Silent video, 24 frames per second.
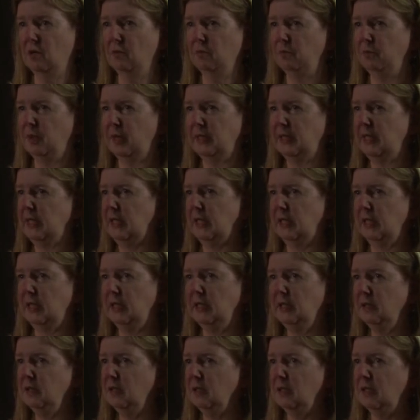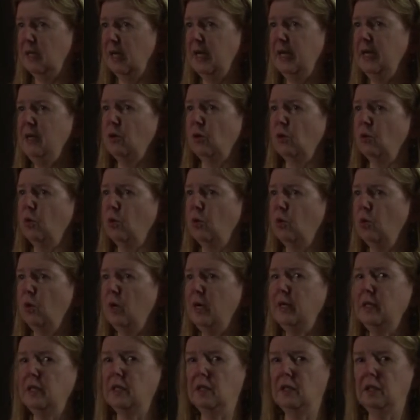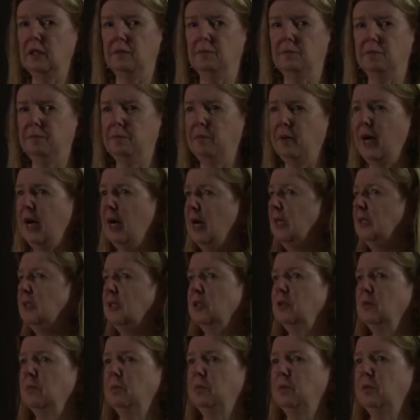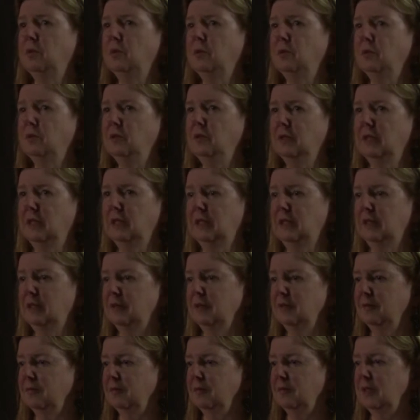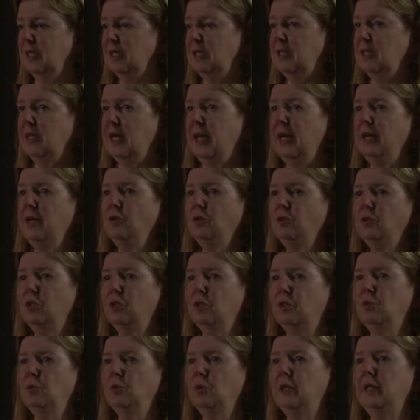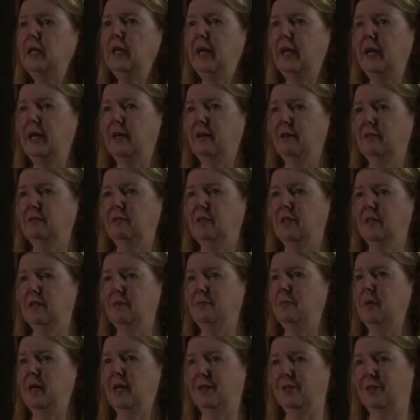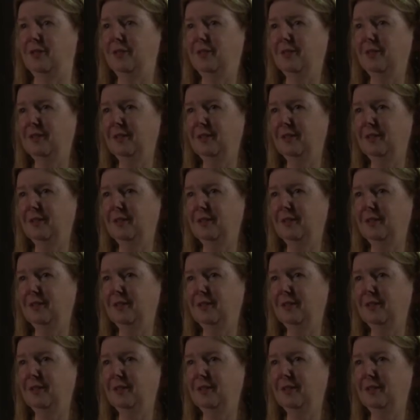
but in detail what possible detail could we have done better